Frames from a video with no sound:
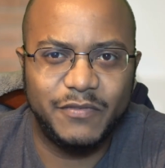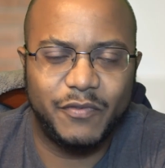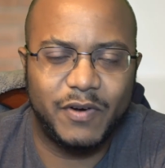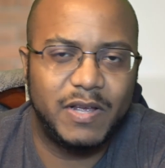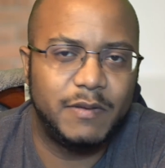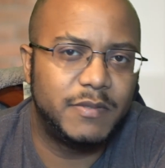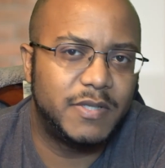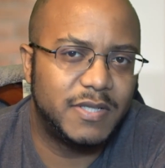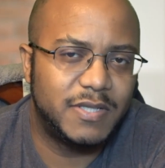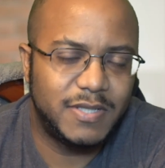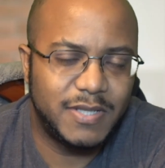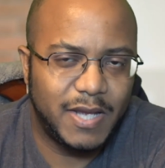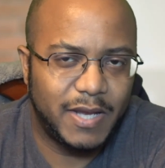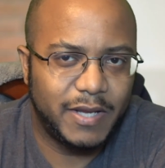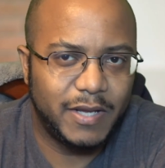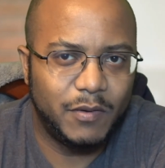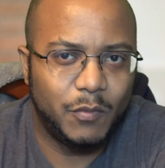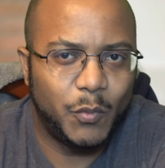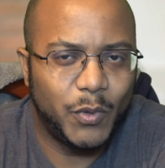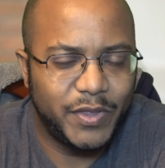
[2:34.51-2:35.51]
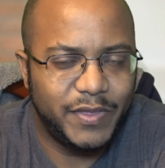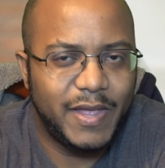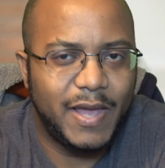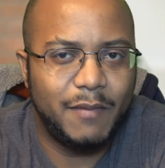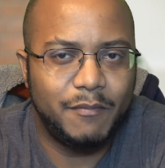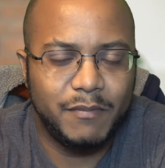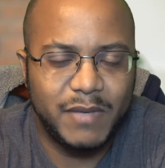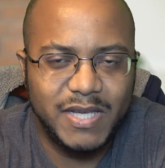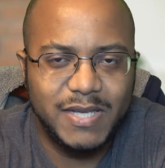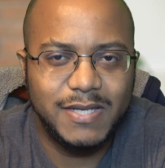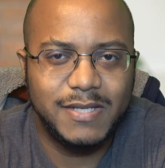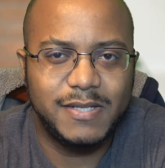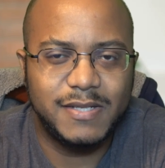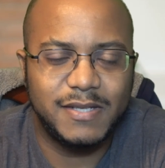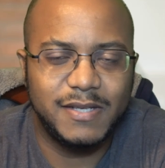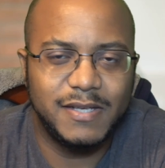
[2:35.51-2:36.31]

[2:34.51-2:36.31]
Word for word: frames a second, what that means